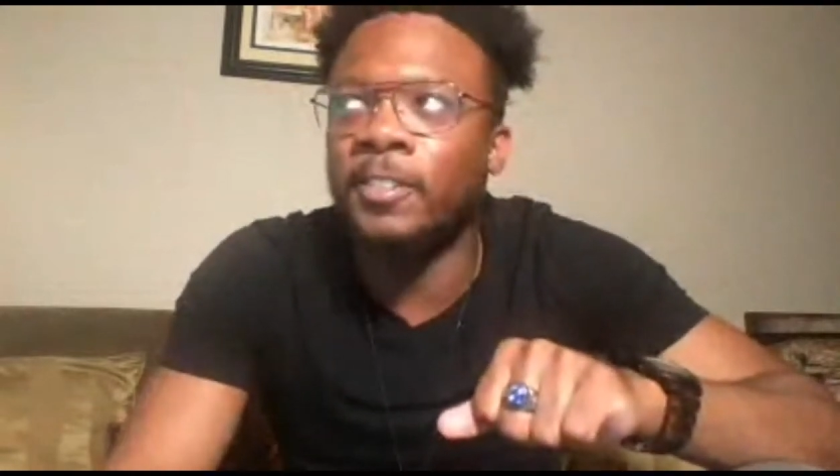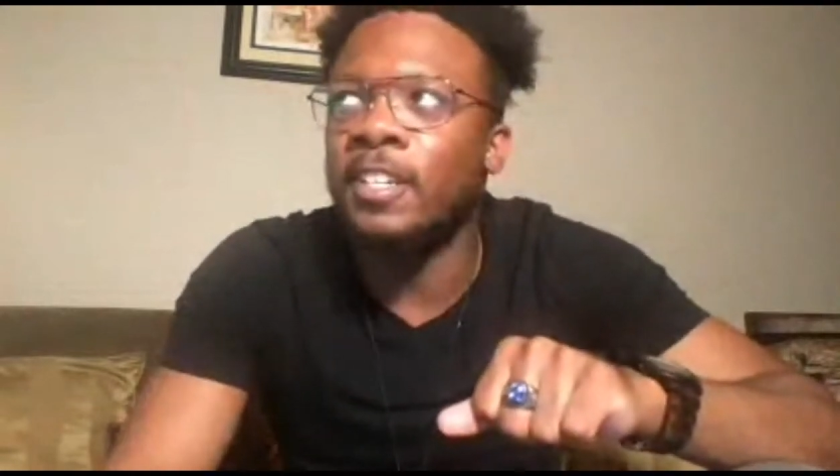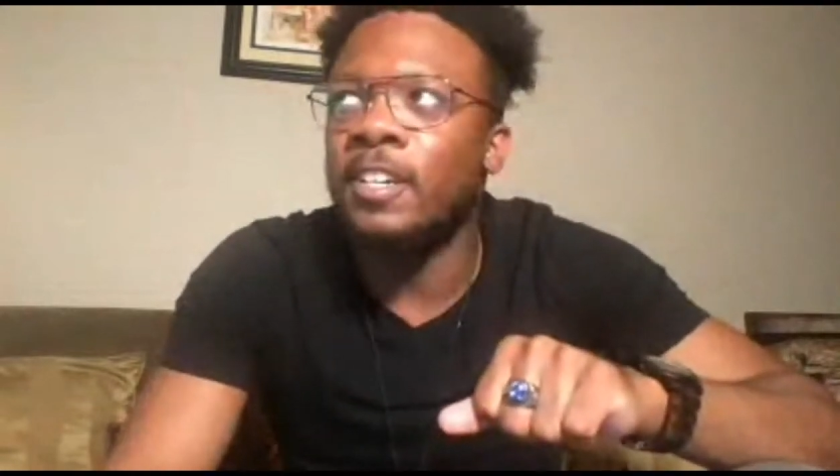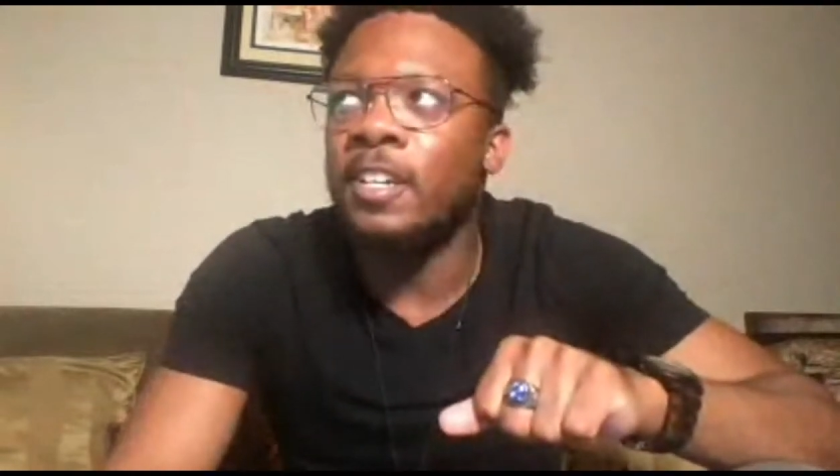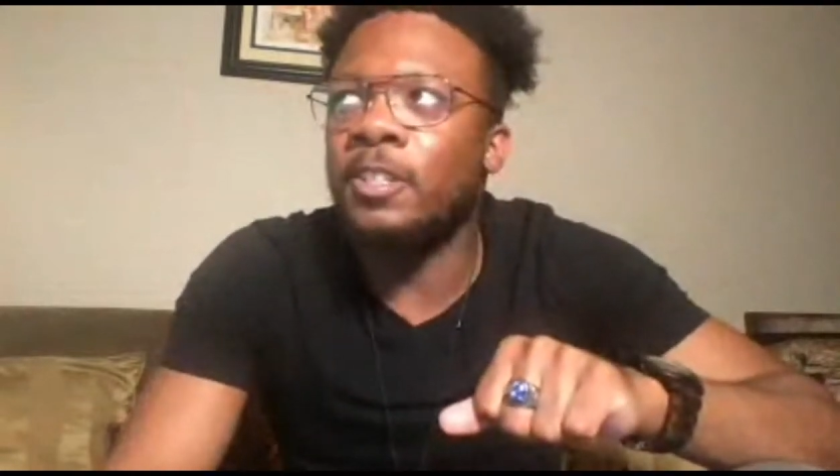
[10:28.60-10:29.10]

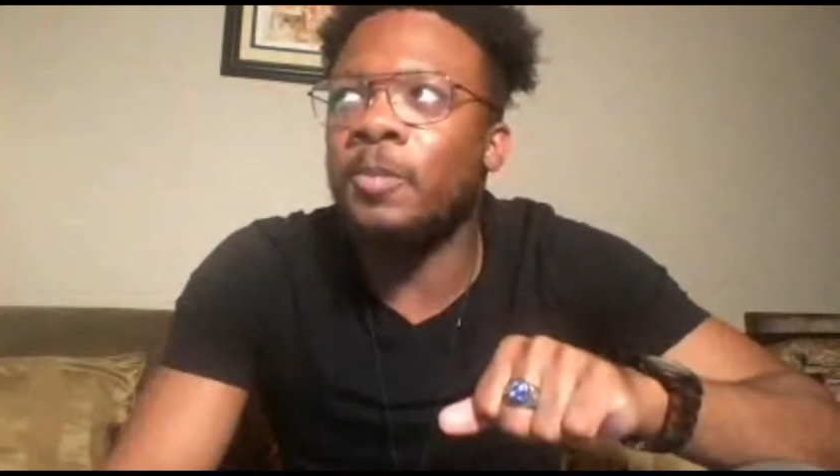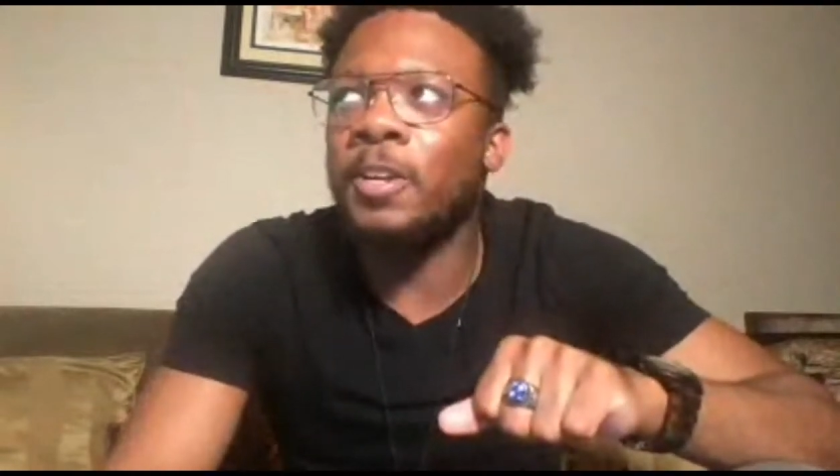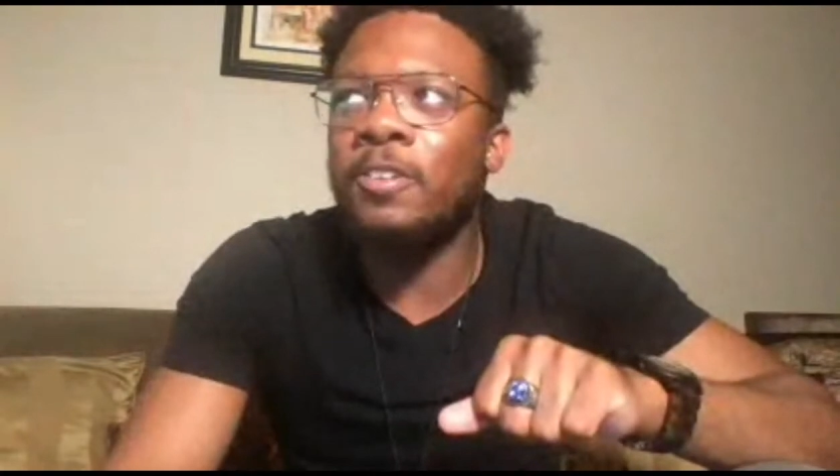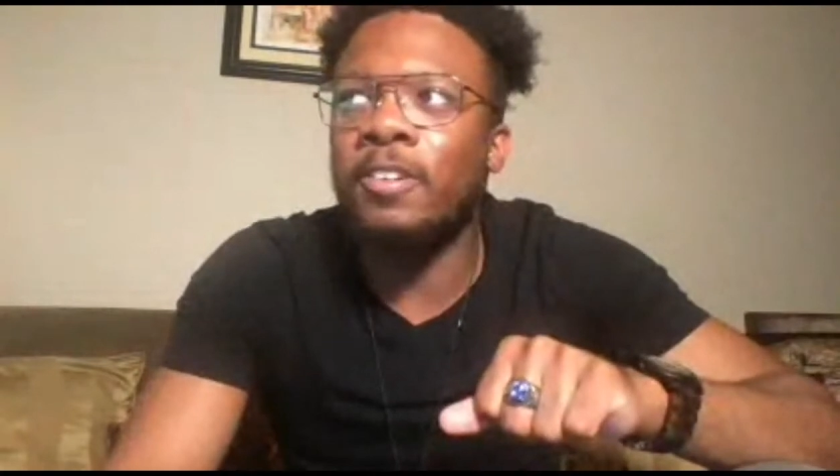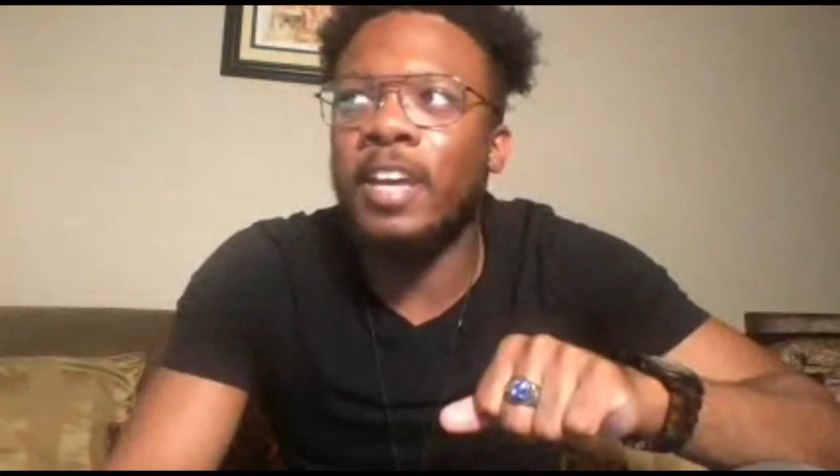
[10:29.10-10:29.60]
to where you don't
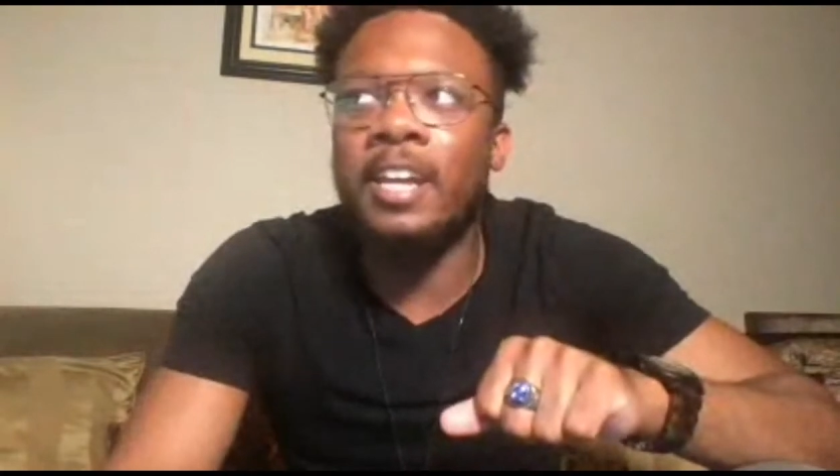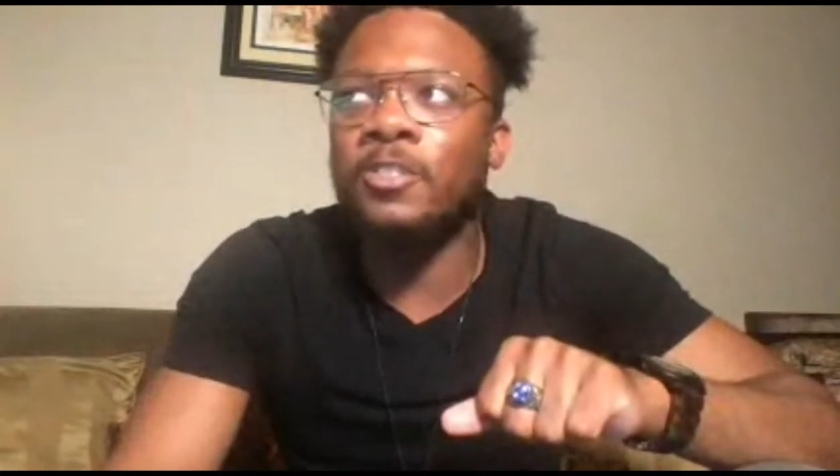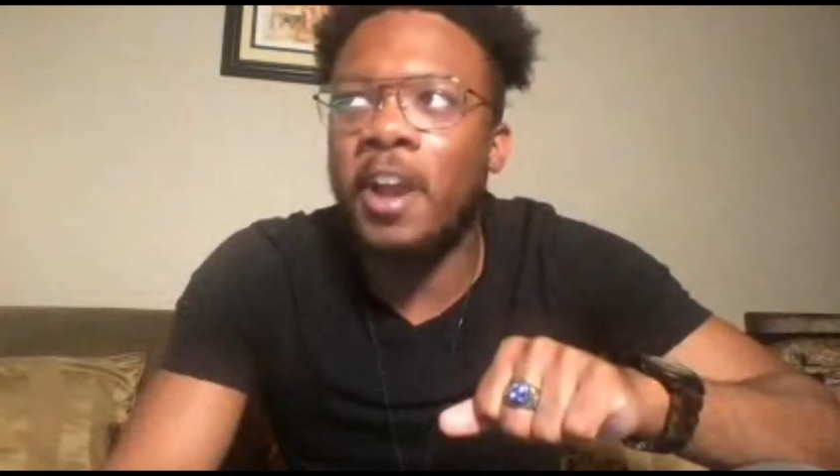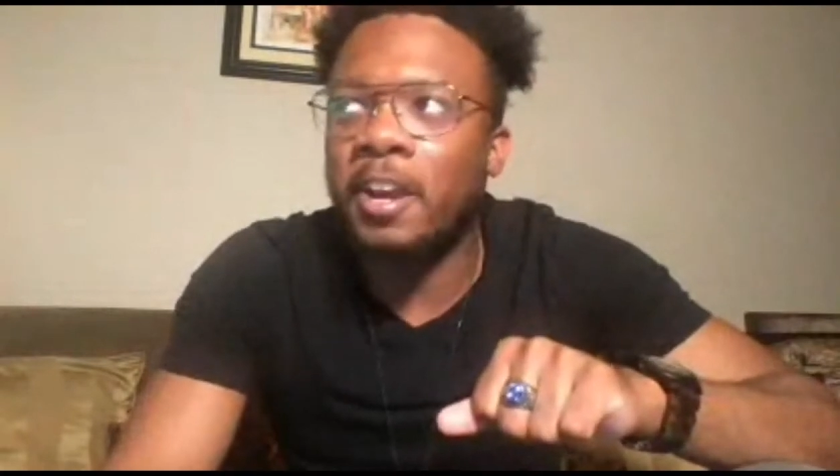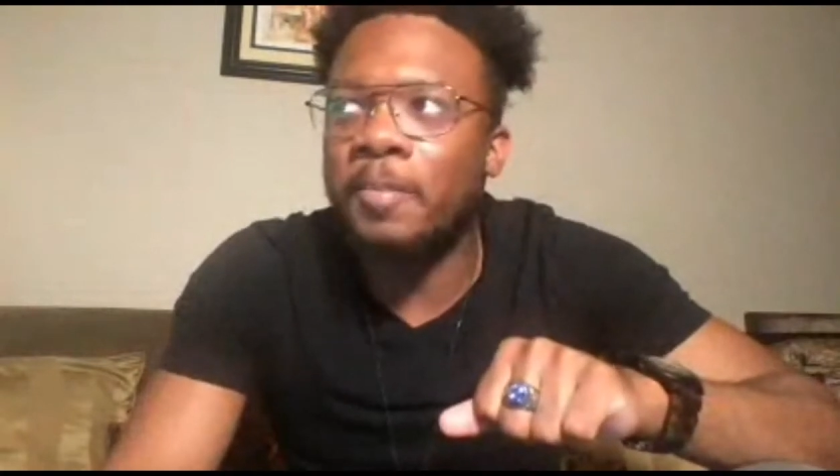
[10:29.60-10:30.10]
gotta drag
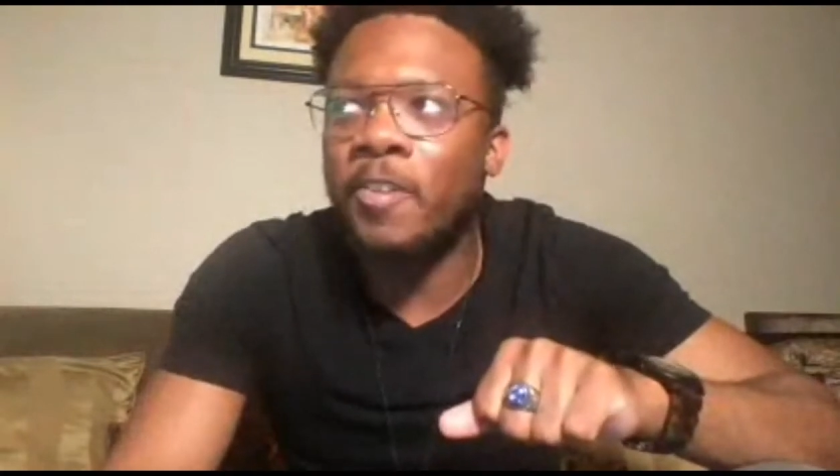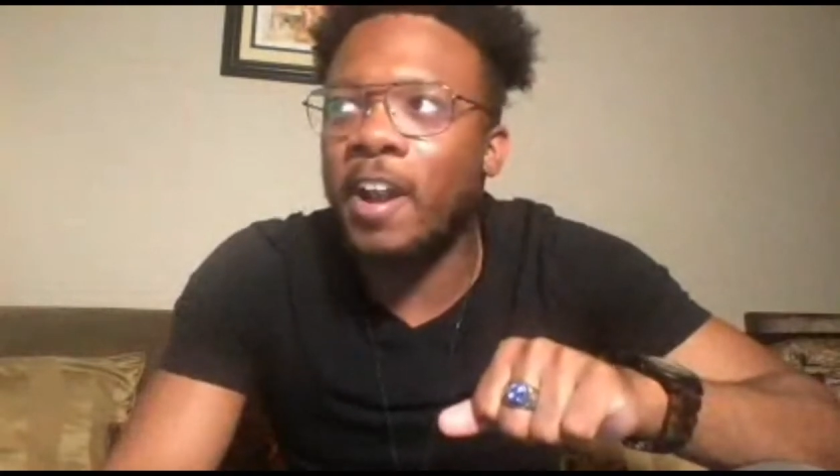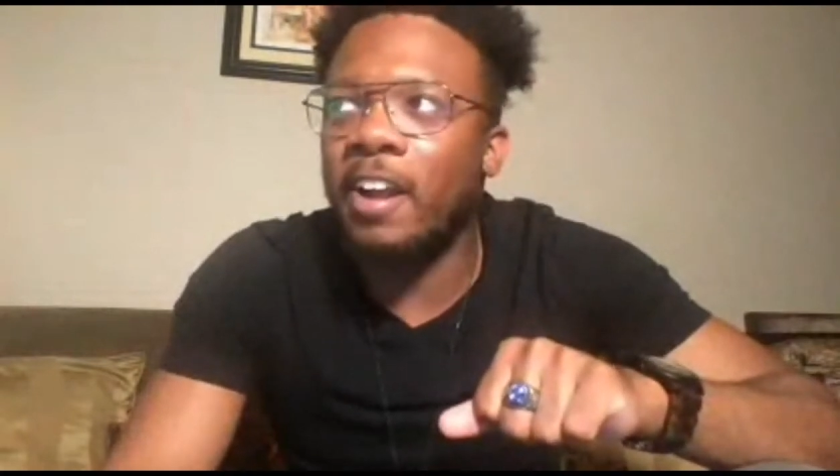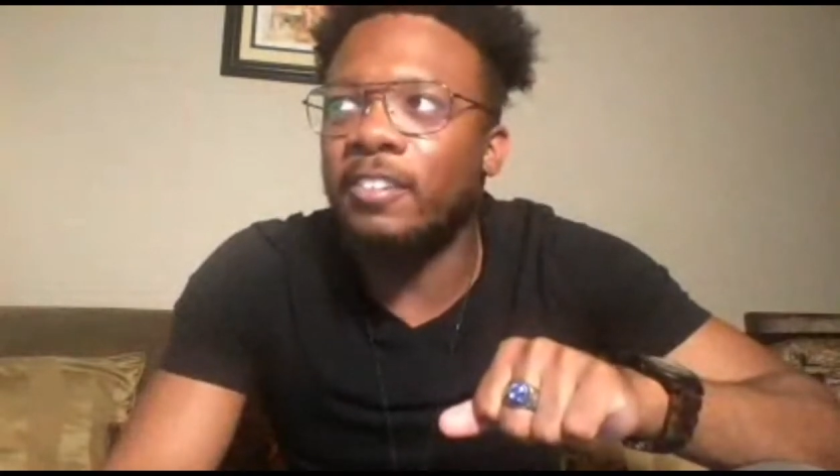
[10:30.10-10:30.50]
them around.